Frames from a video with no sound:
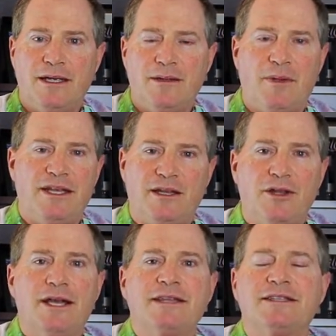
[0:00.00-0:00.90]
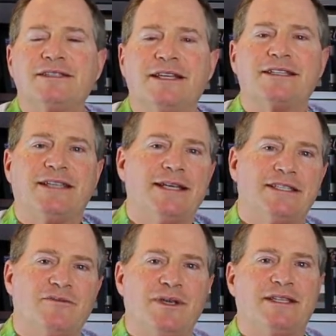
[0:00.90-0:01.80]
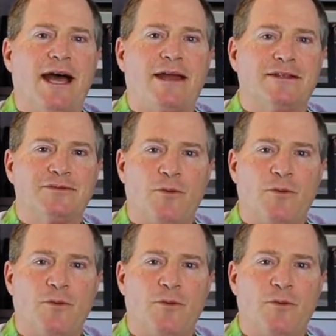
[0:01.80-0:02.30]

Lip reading: I mean, look at the success of McDonald's.